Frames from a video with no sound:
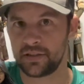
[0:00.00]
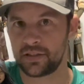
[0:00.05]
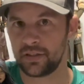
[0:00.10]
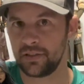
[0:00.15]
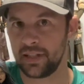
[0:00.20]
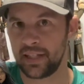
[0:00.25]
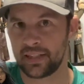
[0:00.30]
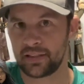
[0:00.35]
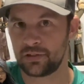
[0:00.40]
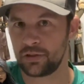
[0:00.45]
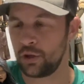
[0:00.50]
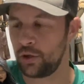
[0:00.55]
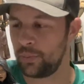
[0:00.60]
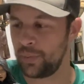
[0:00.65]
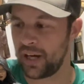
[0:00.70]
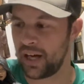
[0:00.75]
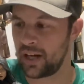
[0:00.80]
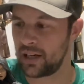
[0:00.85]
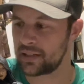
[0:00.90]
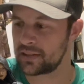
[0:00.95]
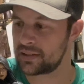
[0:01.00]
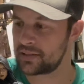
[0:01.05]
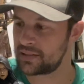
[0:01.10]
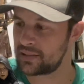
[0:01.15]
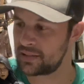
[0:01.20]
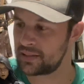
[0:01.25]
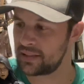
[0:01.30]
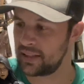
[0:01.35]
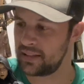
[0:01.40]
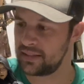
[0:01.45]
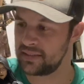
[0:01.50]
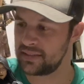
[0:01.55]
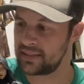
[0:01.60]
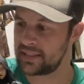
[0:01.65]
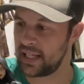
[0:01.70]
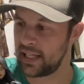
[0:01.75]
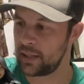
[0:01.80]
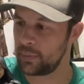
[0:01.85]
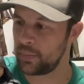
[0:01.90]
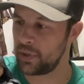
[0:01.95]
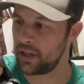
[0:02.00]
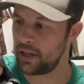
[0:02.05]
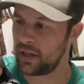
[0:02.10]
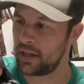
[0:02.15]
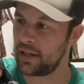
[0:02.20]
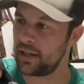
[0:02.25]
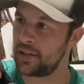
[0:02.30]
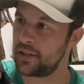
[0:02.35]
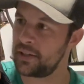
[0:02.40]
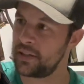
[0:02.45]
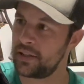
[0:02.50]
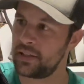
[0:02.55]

So like Tomax and Zaymont.